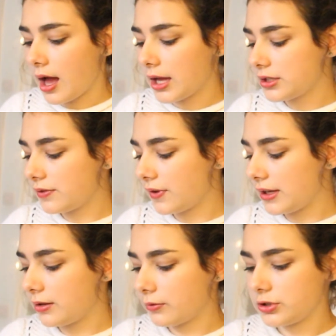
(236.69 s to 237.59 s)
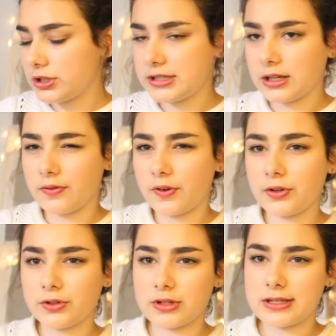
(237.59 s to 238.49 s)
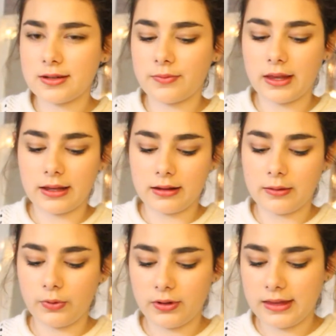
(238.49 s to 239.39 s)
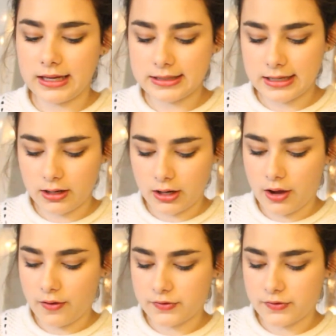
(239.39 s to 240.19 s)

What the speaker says: I do find that once you stick a folder in something in one of these, it kind